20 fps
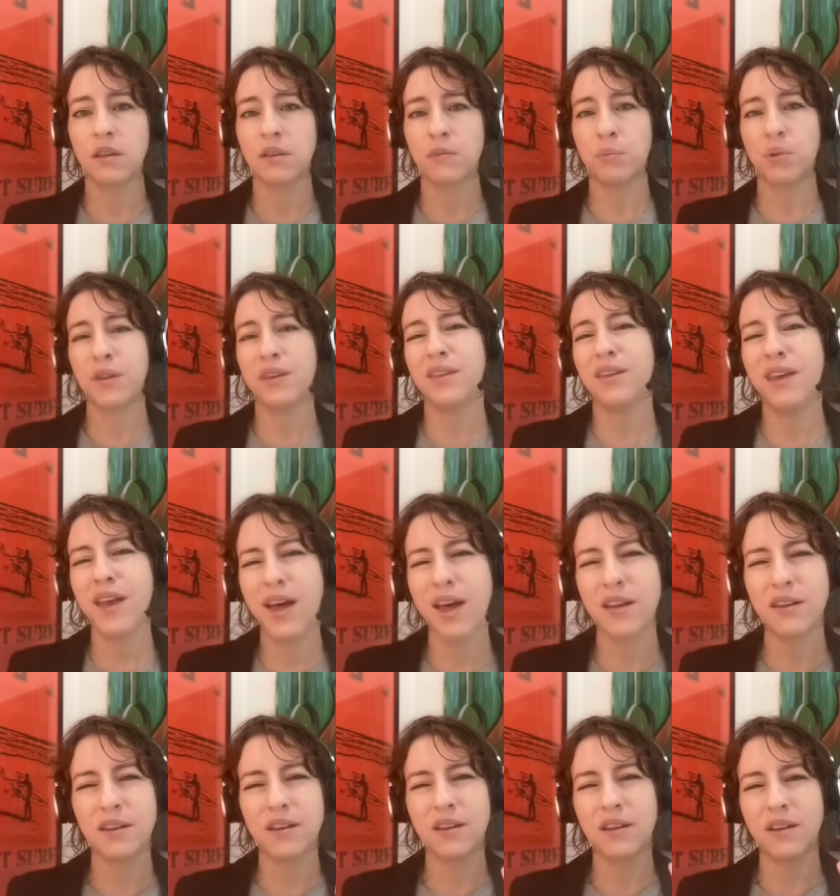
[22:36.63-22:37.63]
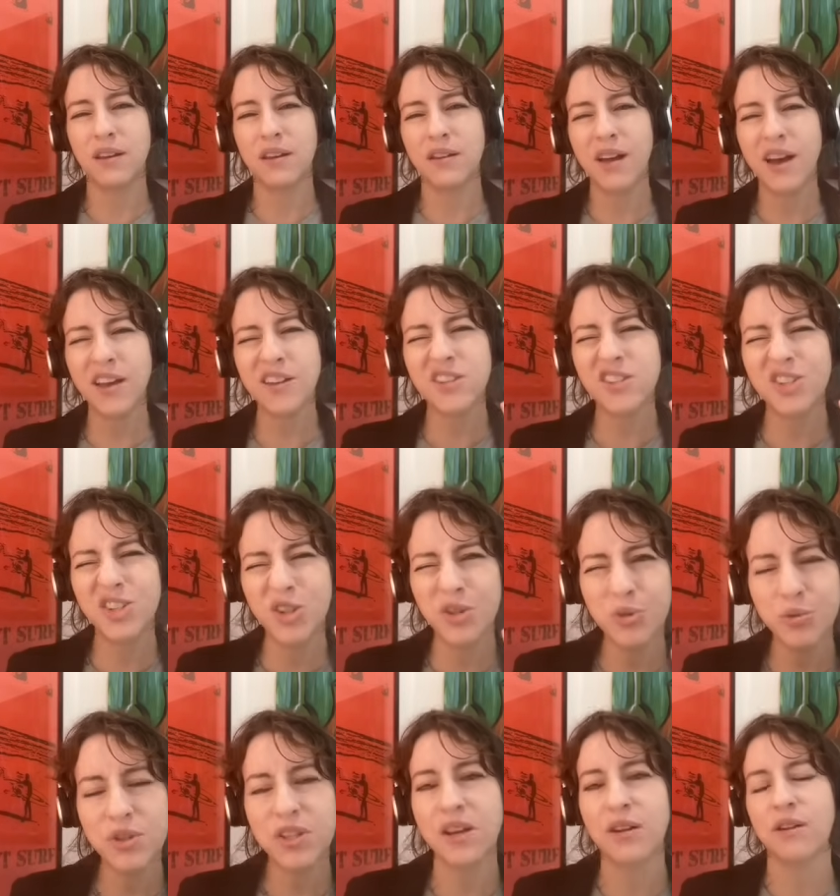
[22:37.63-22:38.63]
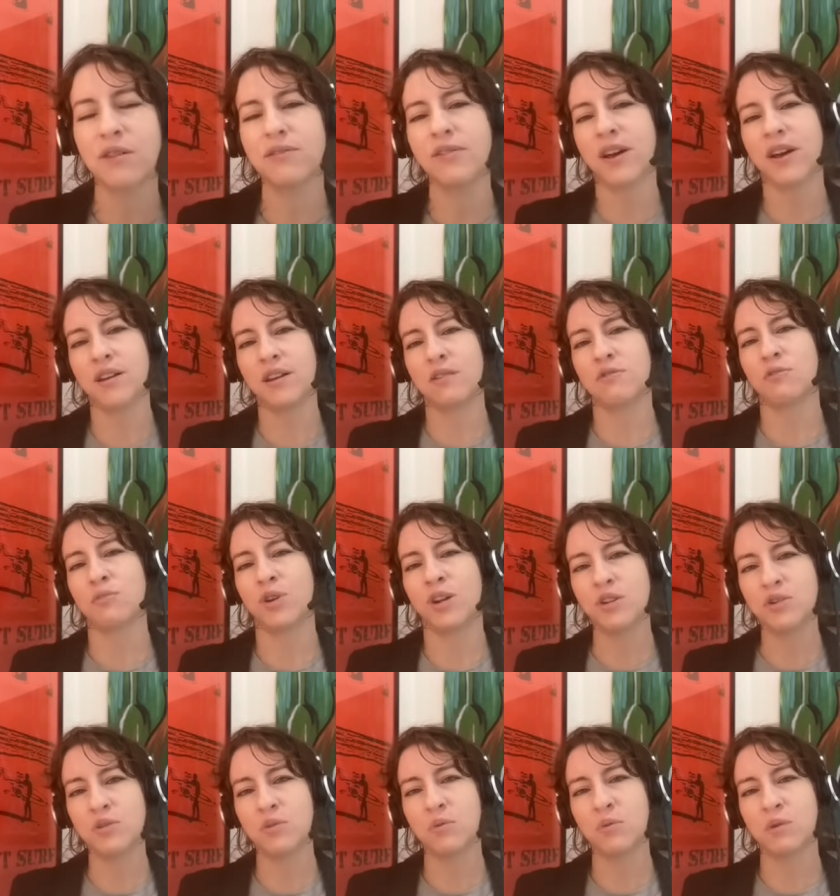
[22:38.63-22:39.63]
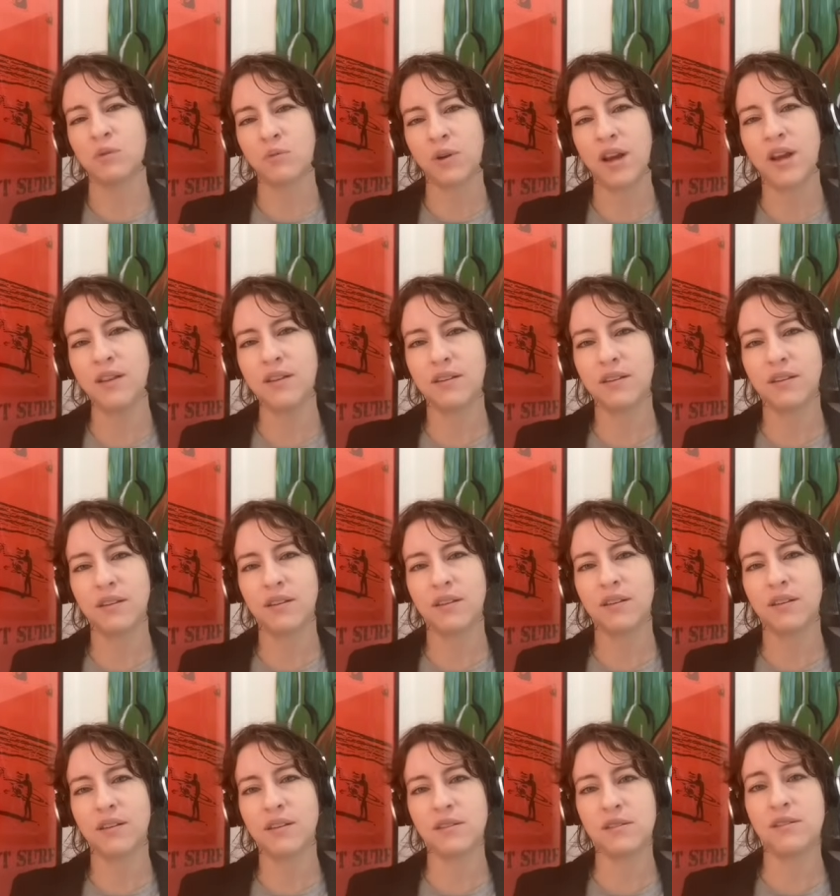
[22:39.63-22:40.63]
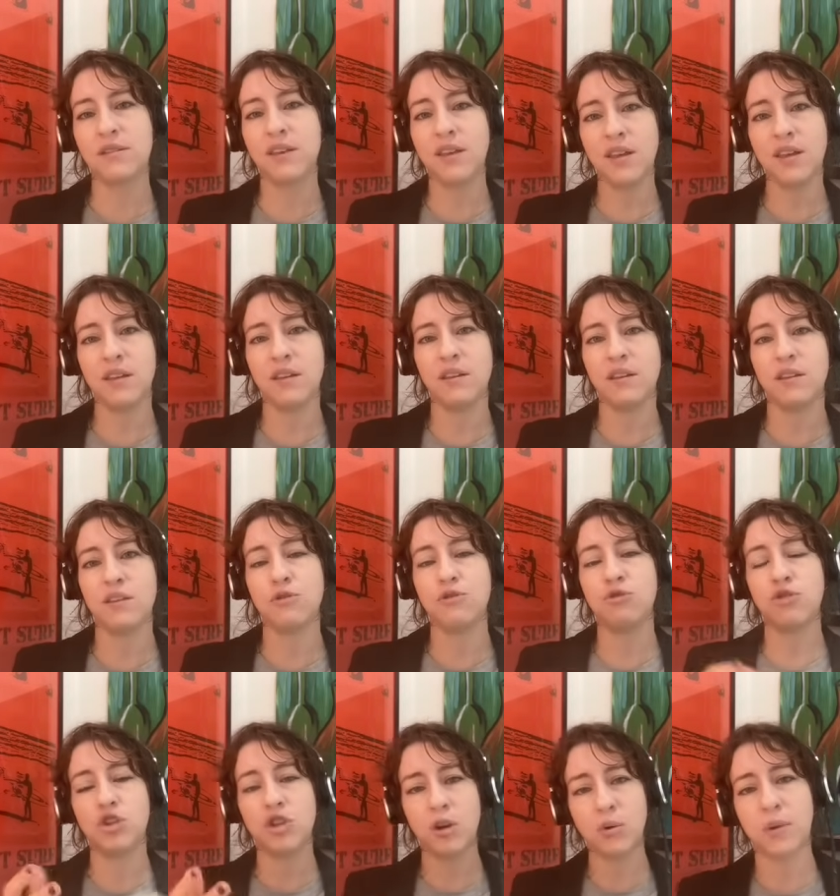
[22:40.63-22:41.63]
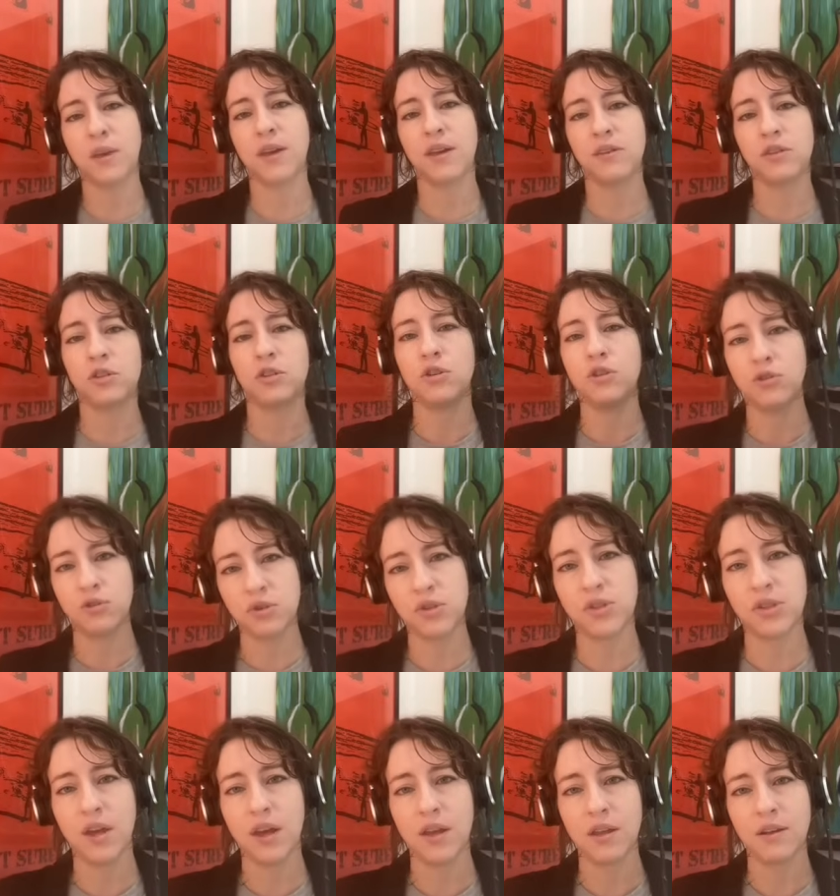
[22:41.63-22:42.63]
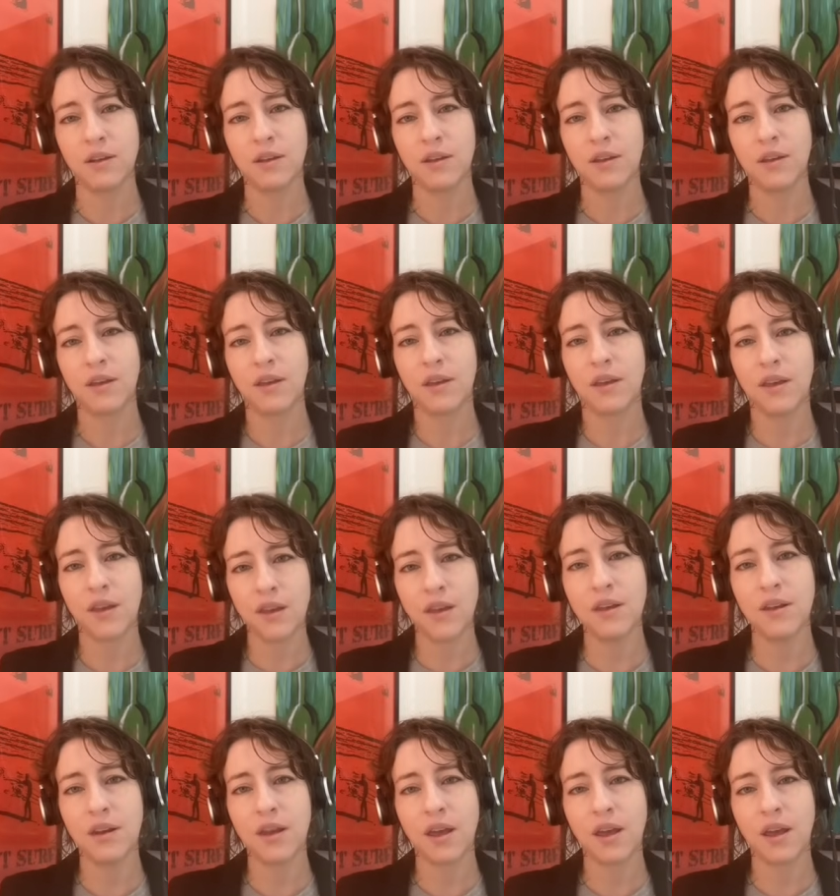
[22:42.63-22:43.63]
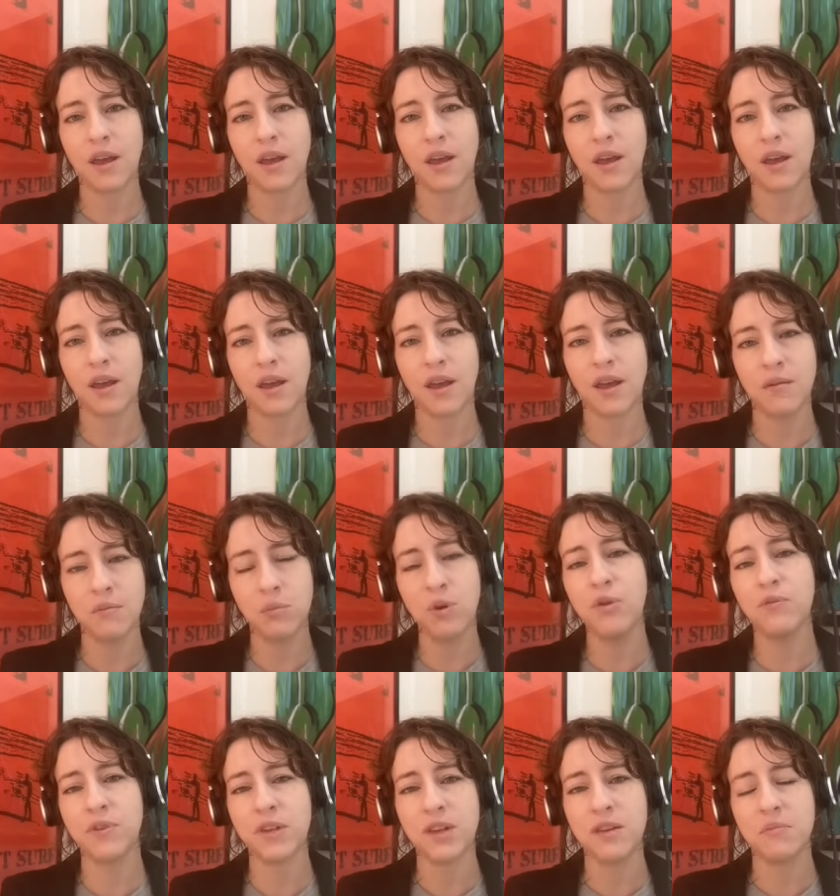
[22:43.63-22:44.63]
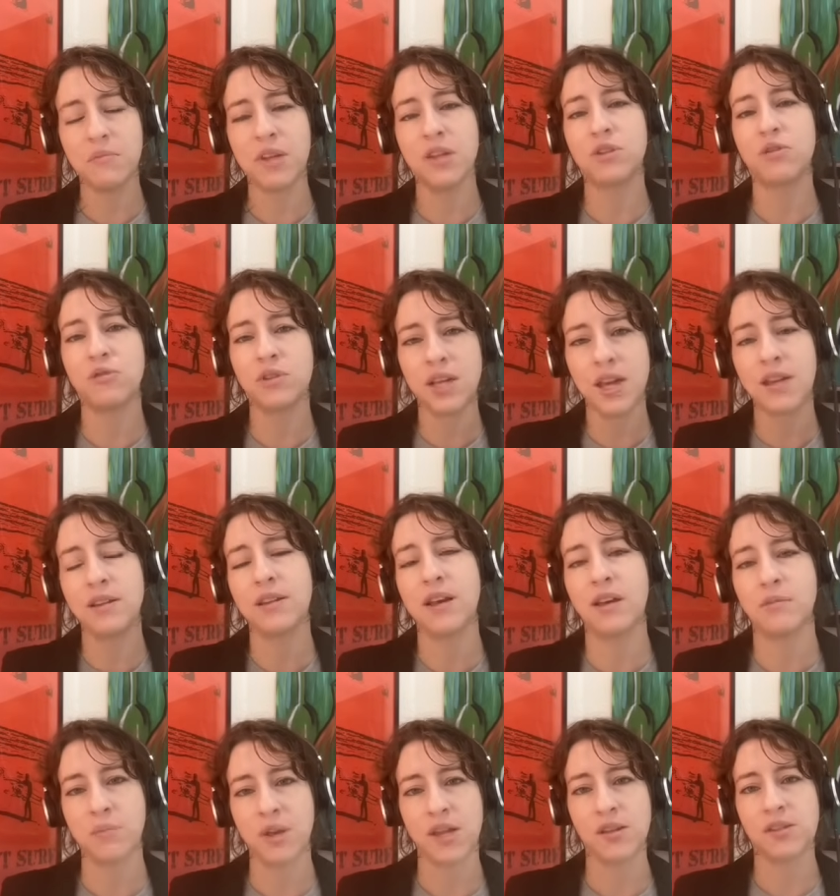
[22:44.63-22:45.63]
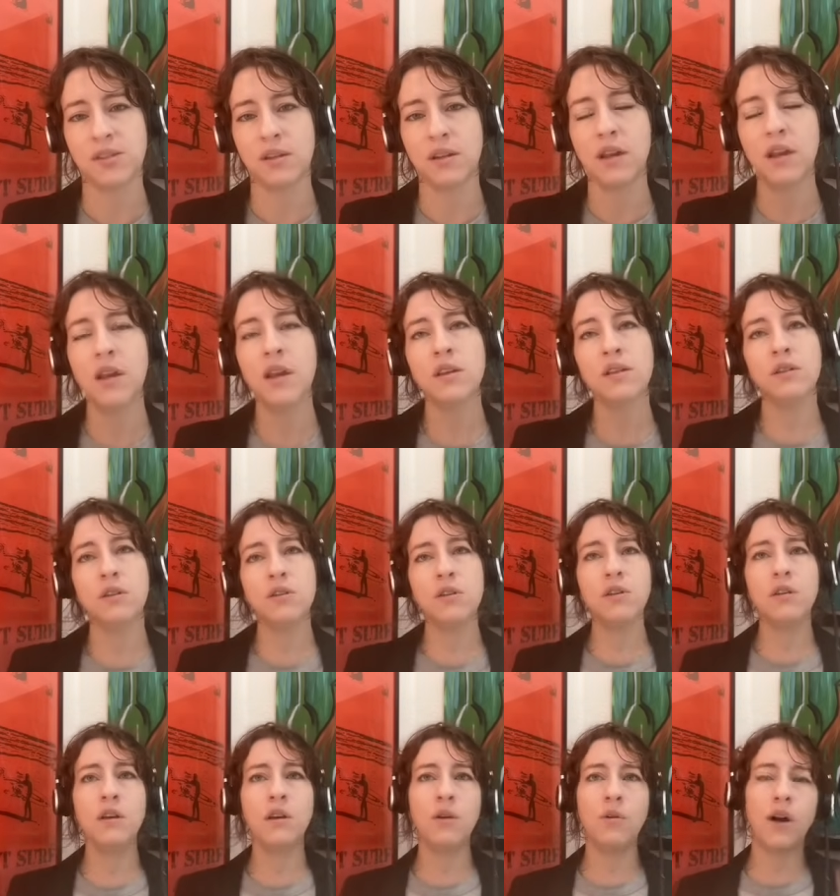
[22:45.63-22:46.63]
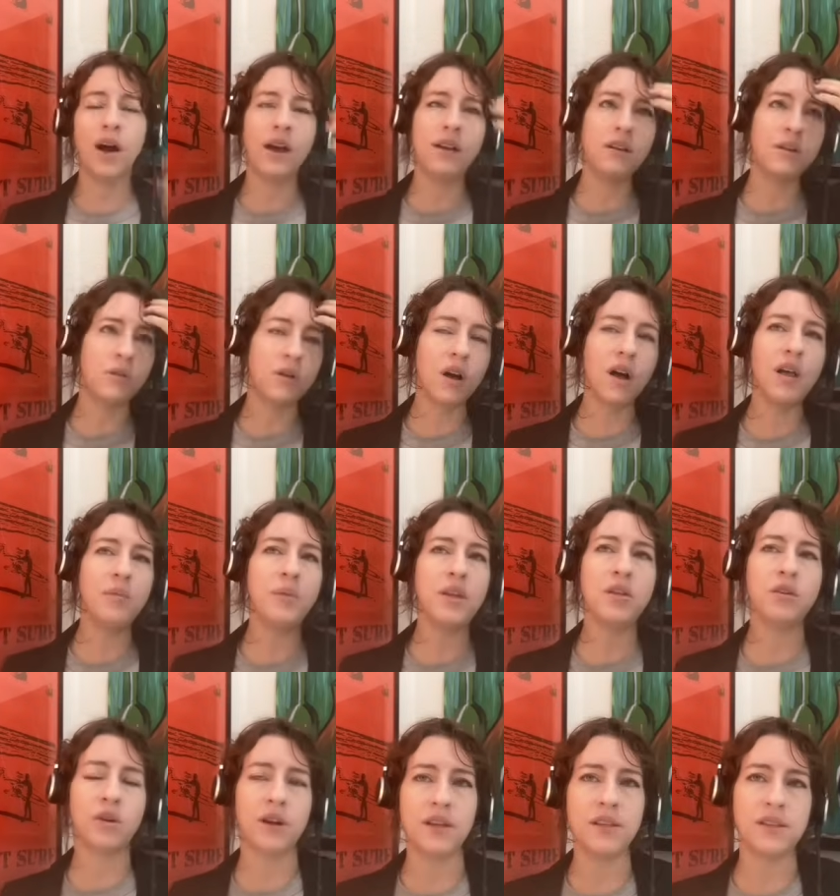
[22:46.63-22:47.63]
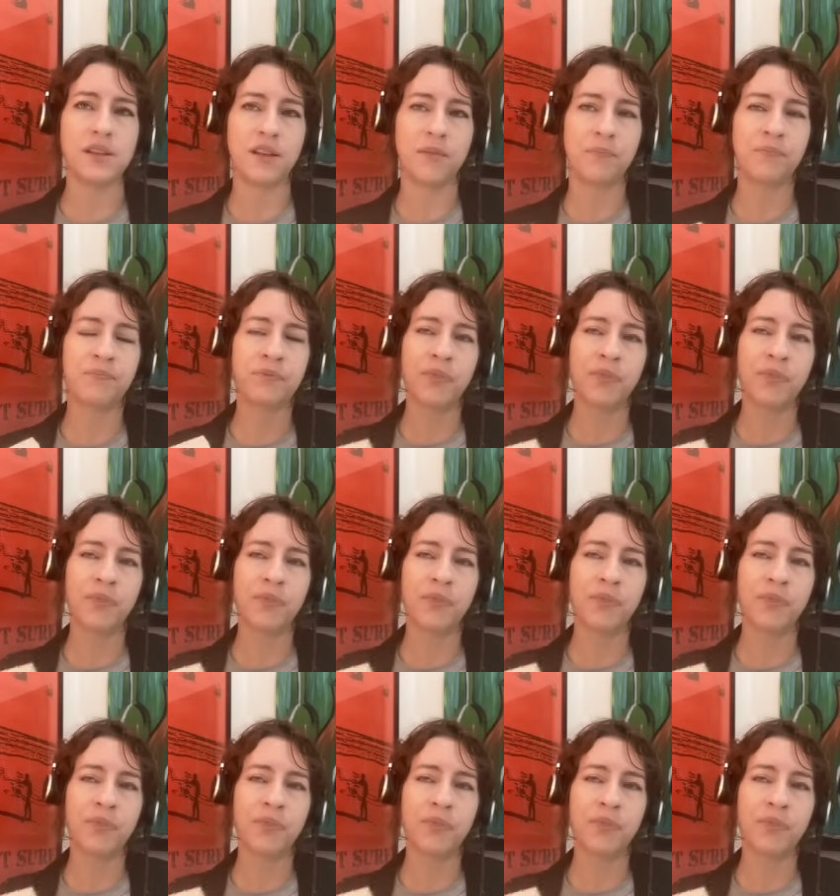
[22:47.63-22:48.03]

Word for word: But yet, you're not too terrified, Evan Rachel Wood, right? Because then you showcased your son in a movie meant to take down Manson. So, you know, I don't know, call me crazy.